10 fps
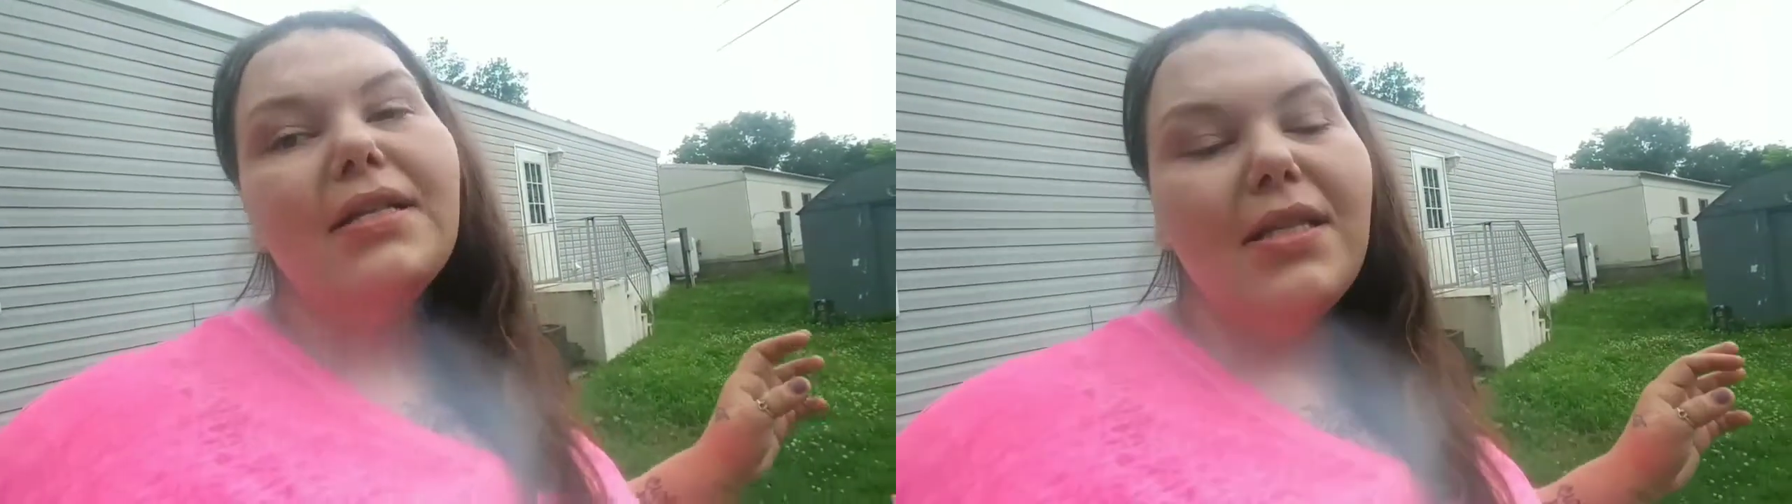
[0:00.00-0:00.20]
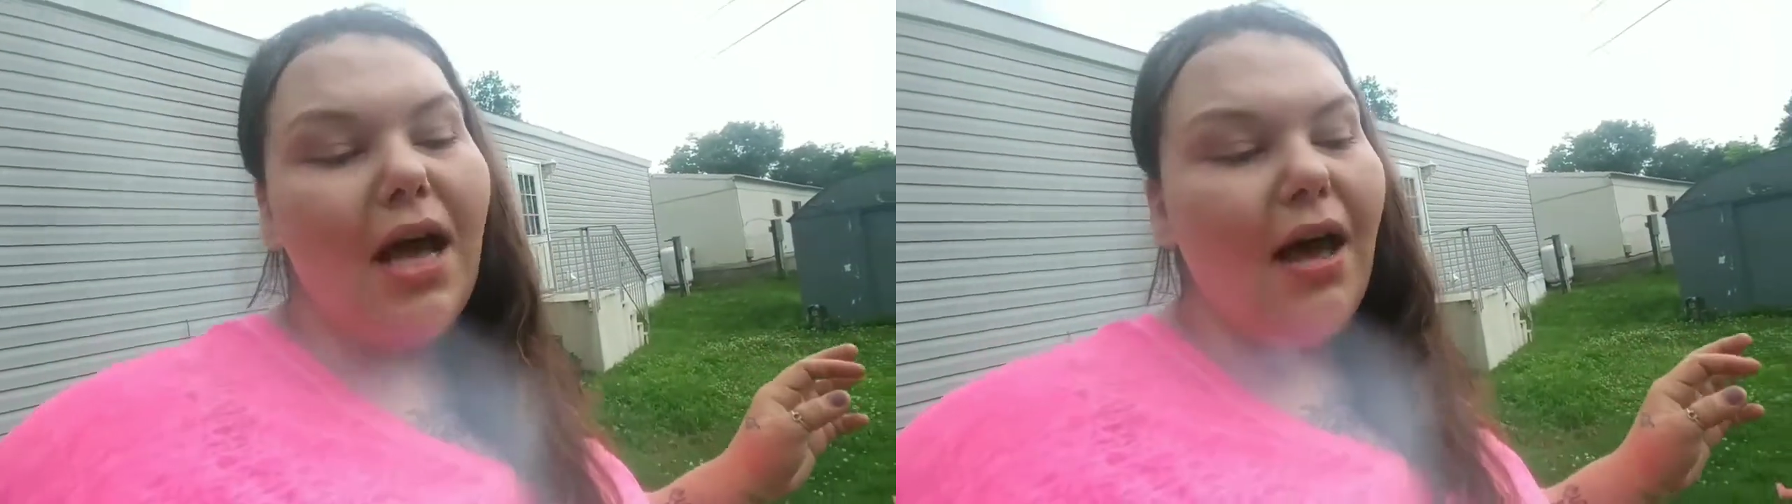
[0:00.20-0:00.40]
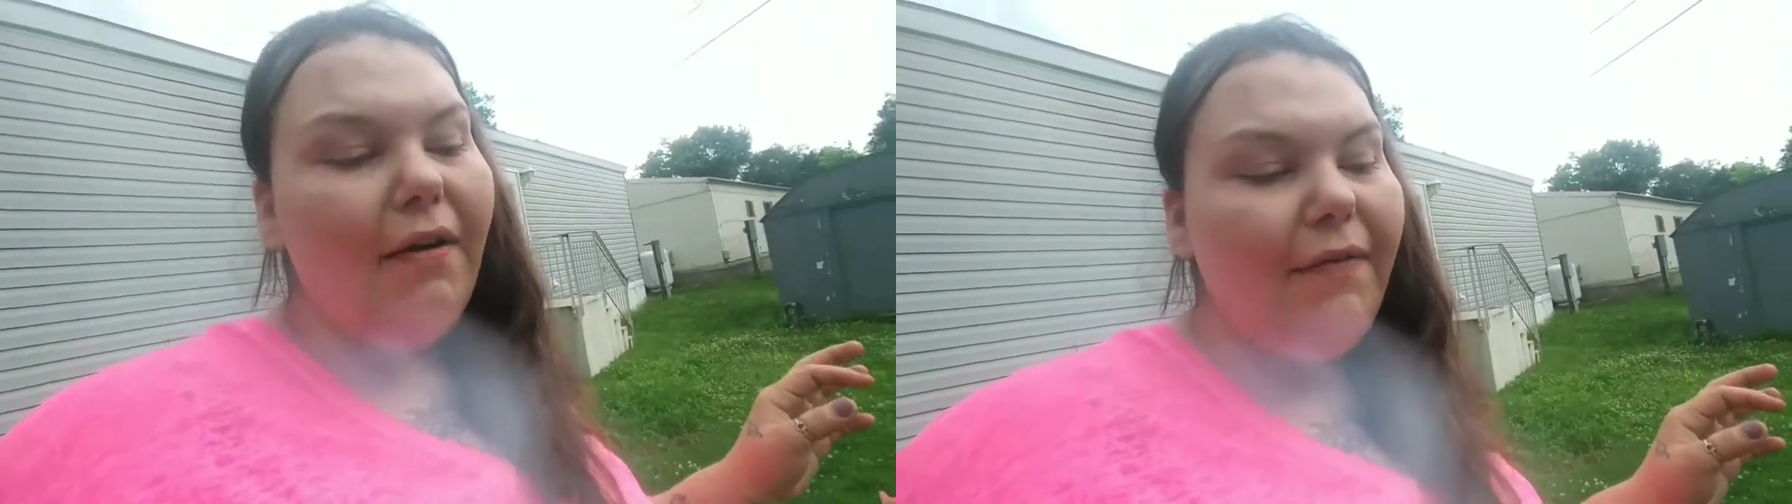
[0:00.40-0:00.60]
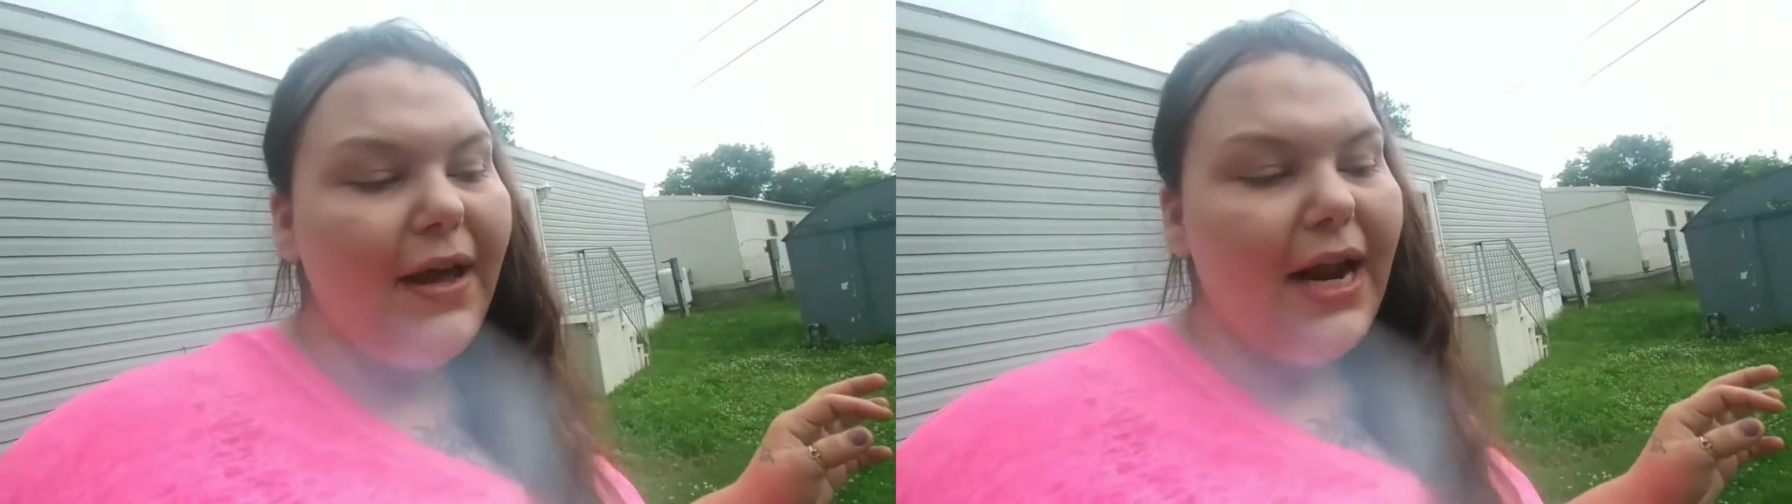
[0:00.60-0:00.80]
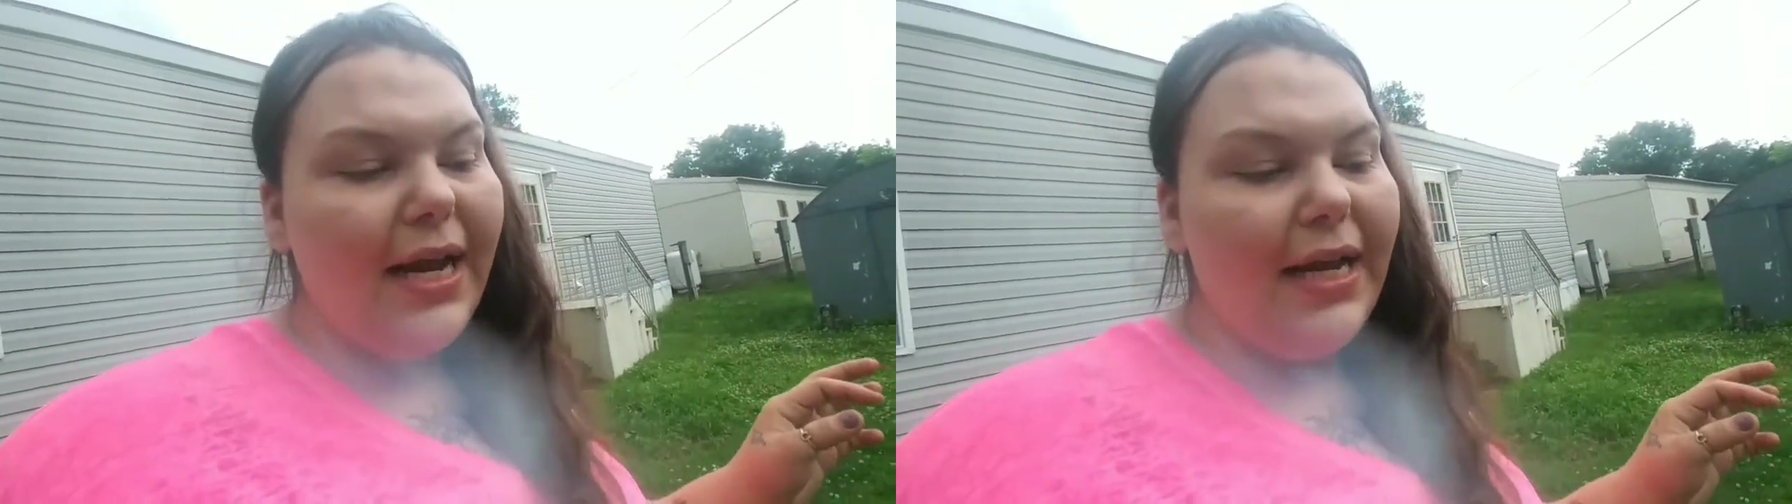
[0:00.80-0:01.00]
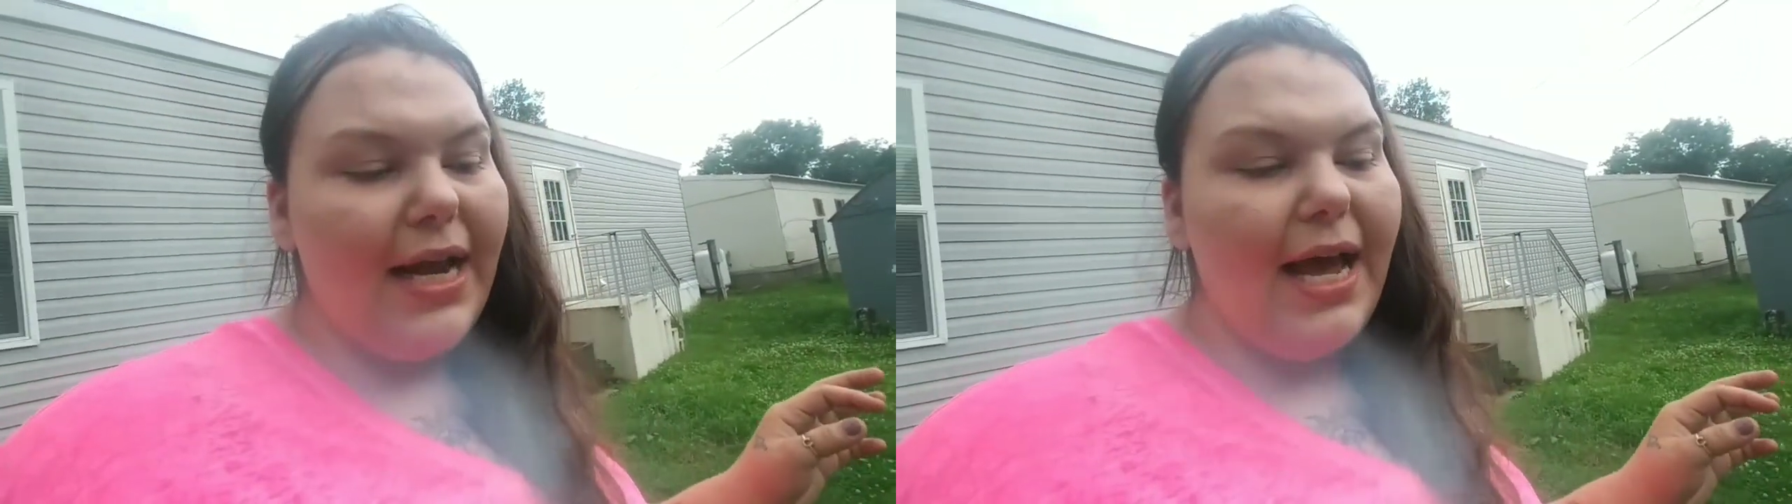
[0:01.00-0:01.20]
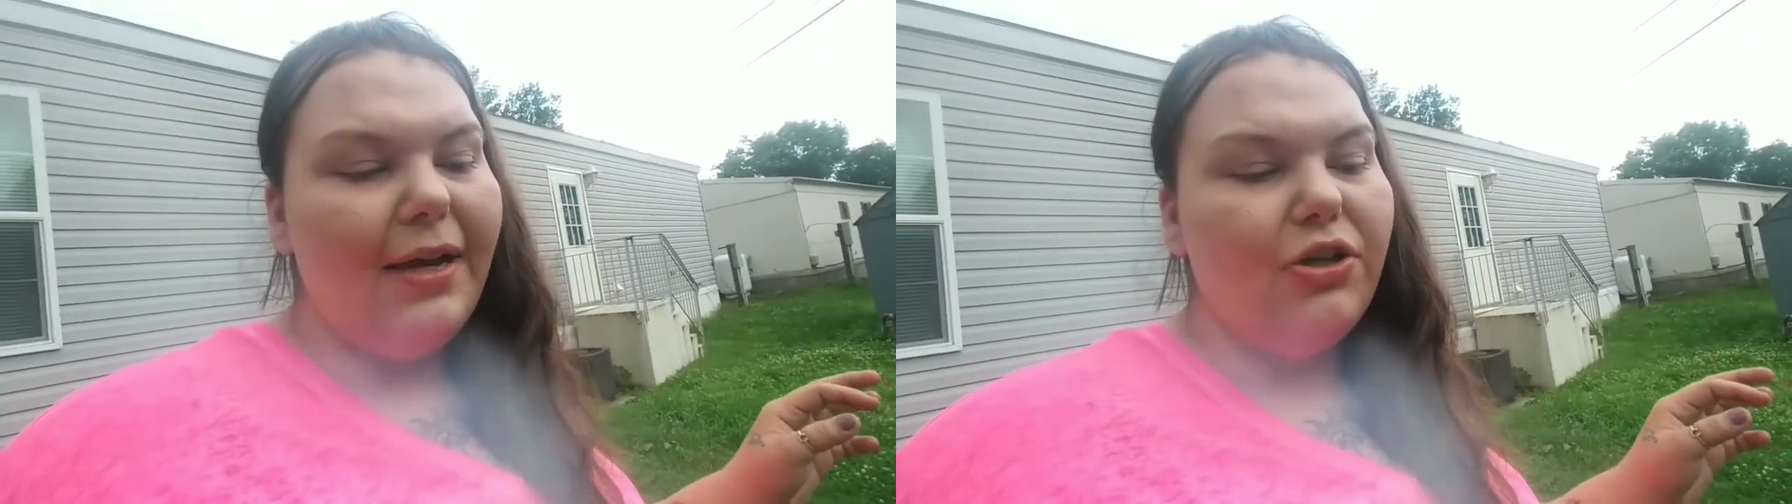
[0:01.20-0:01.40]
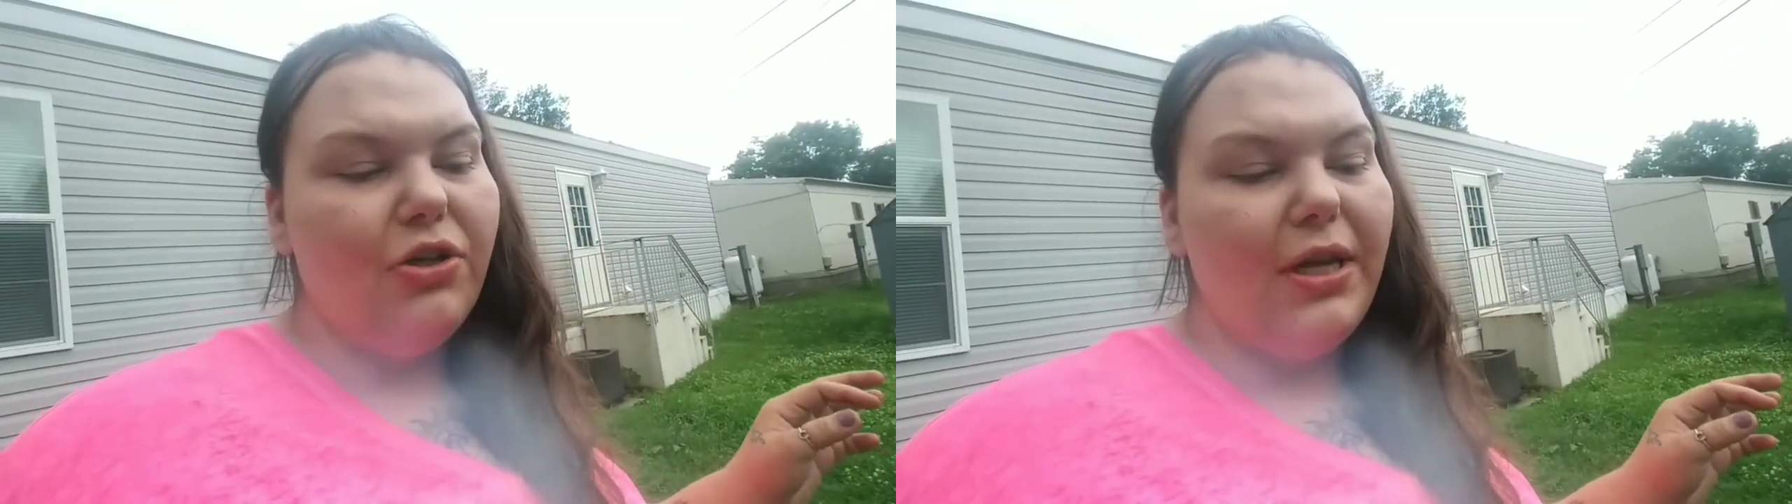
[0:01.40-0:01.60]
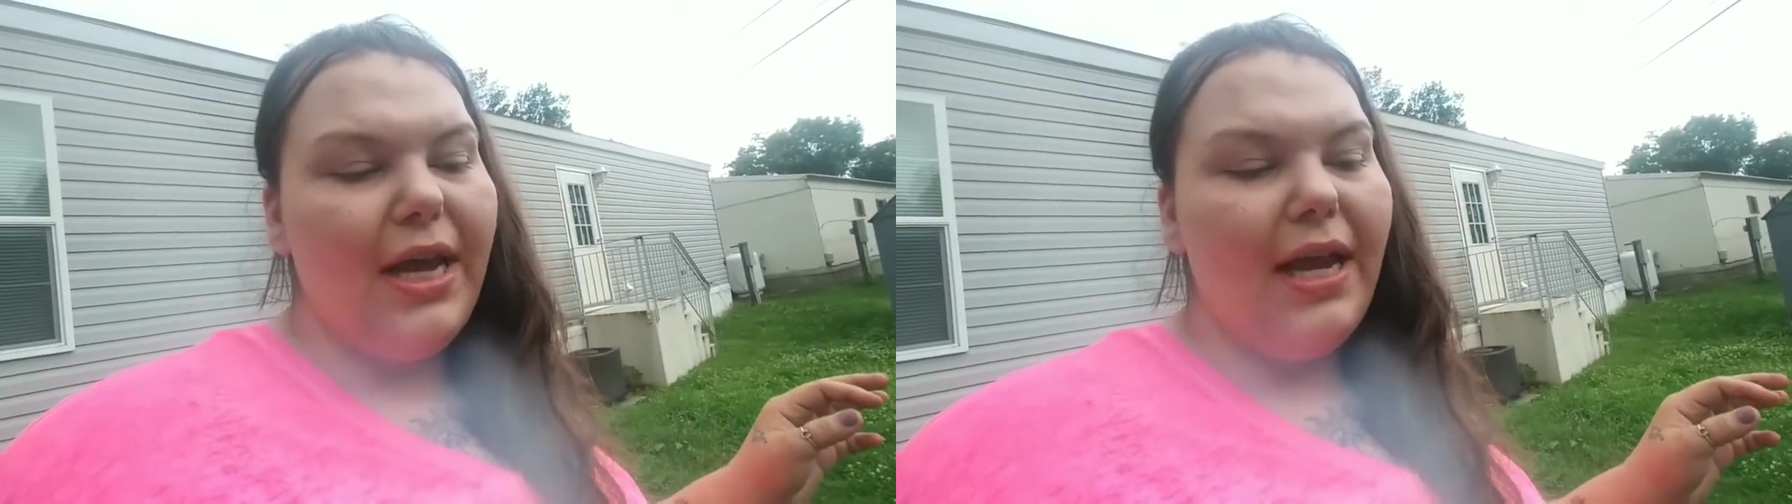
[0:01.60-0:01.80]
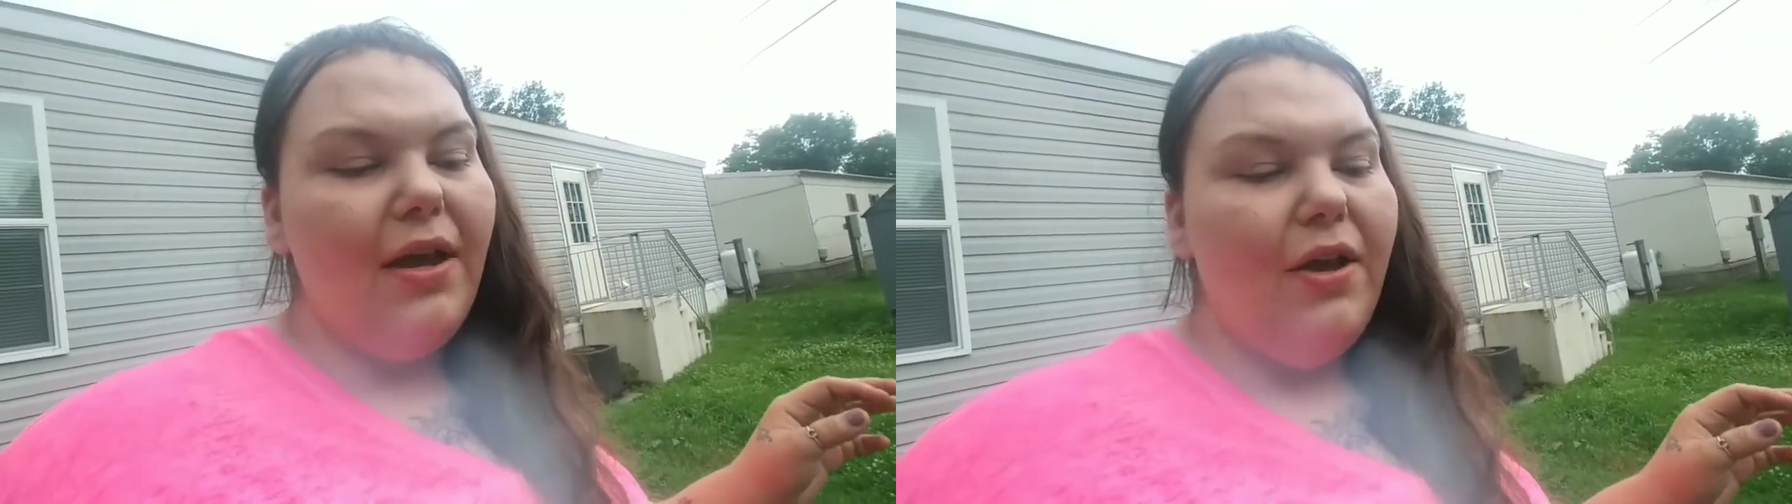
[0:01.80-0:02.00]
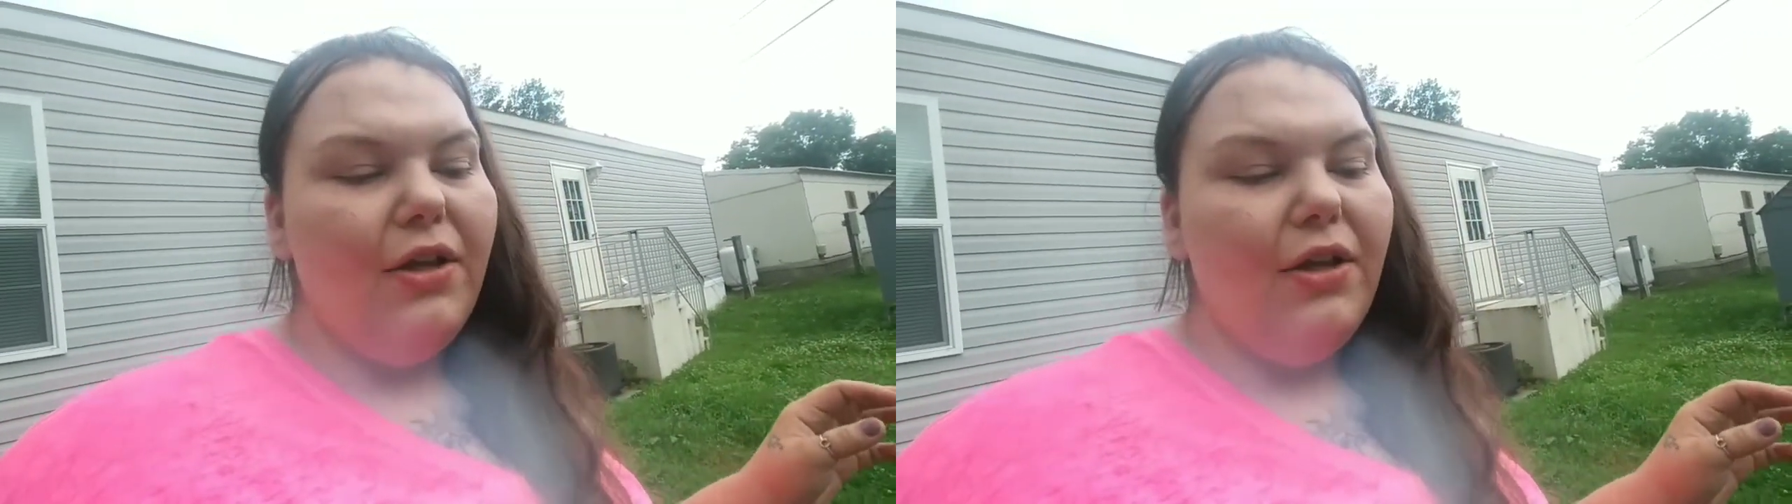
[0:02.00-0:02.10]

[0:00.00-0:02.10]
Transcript: stuff and I can actually